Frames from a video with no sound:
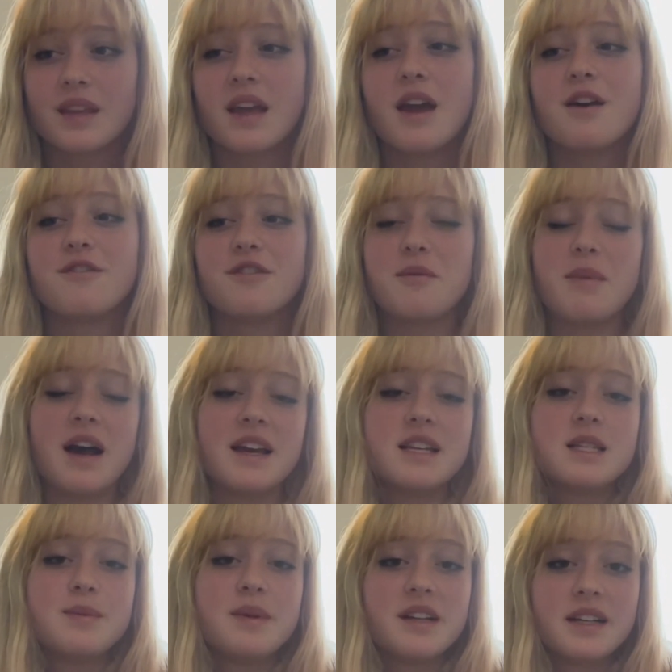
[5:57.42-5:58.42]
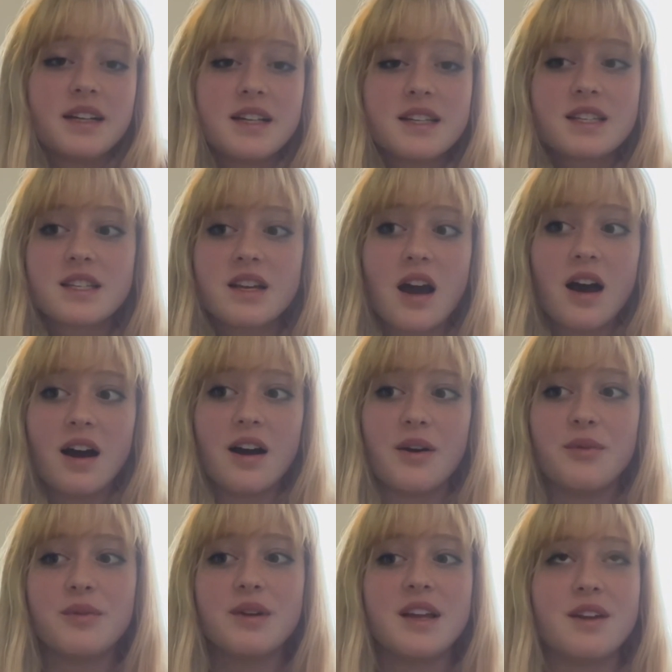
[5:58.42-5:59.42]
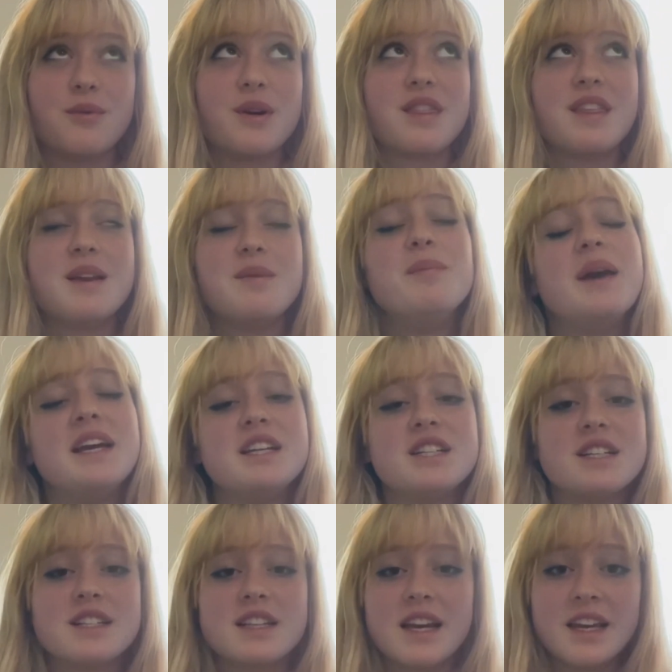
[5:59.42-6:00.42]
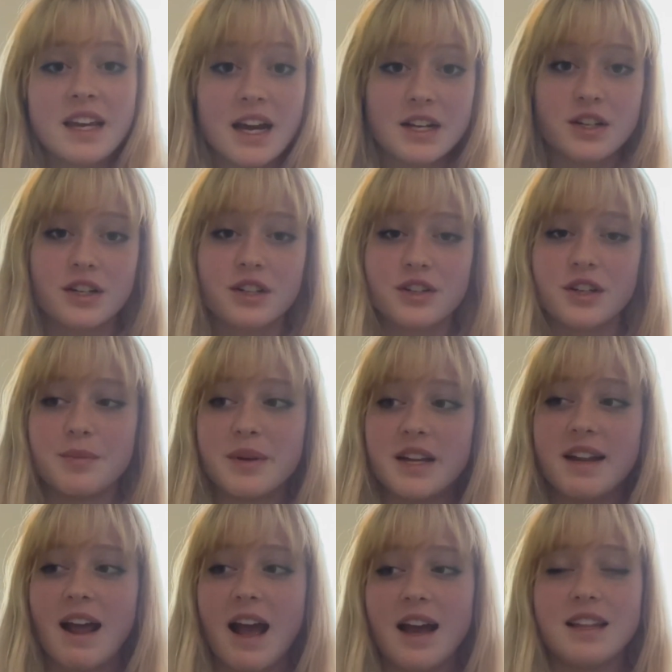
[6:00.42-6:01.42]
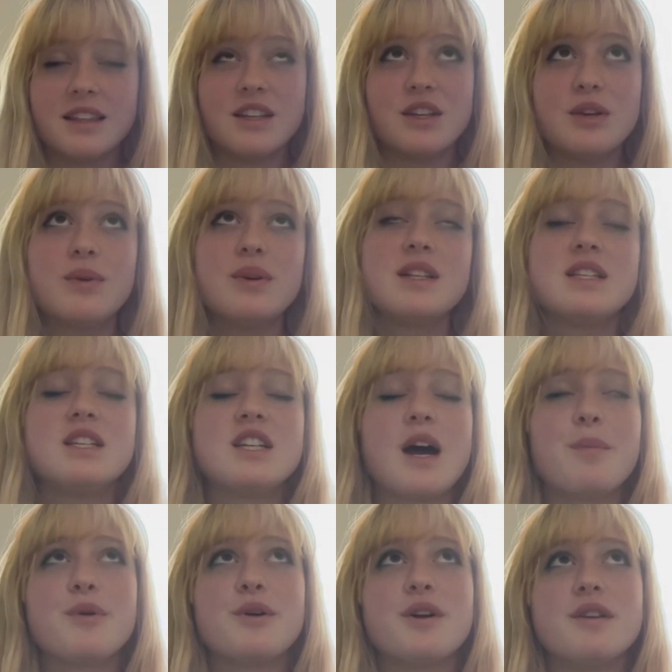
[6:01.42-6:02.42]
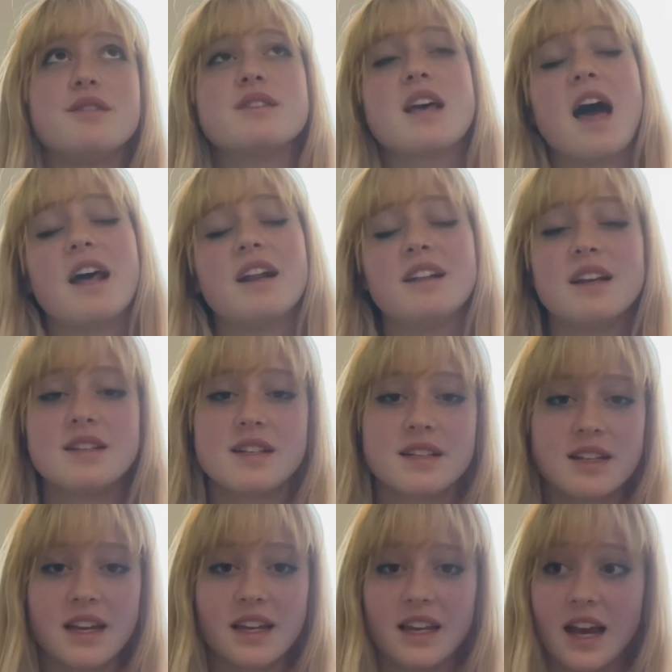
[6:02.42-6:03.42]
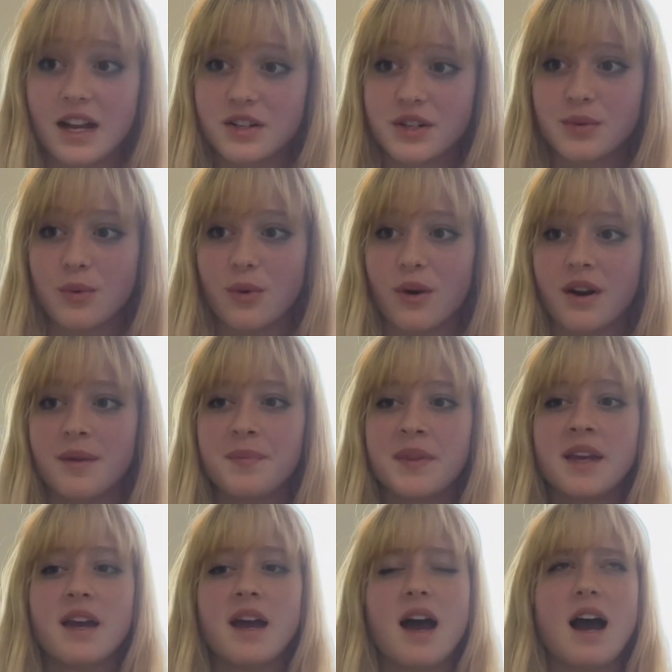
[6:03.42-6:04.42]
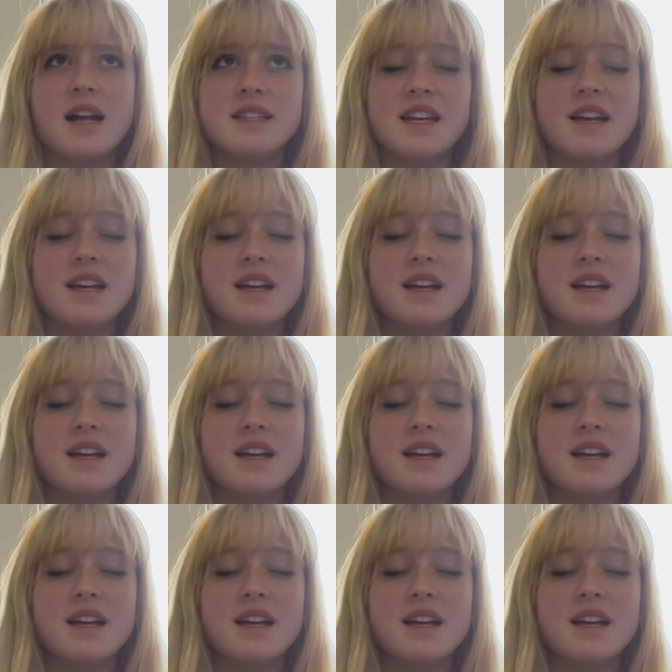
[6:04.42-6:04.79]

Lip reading: From my experience with inpatient psychiatric treatment at the UNC Chapel Hill's Adolescent Psychiatric Ward, I'd say